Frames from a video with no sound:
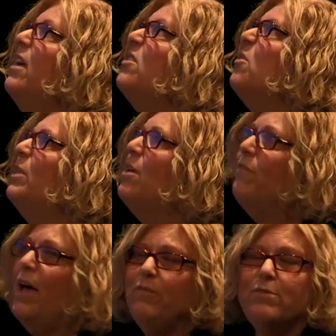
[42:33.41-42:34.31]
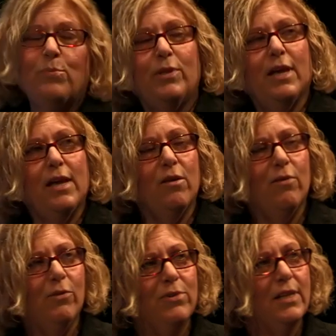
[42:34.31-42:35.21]
So what they found was when
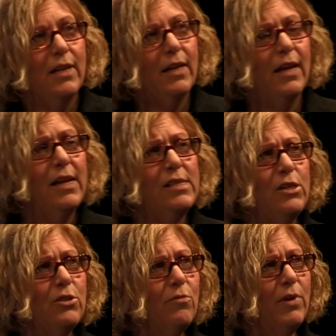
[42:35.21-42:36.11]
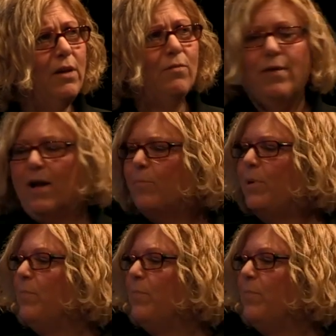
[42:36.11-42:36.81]
it was an easy-to-read font,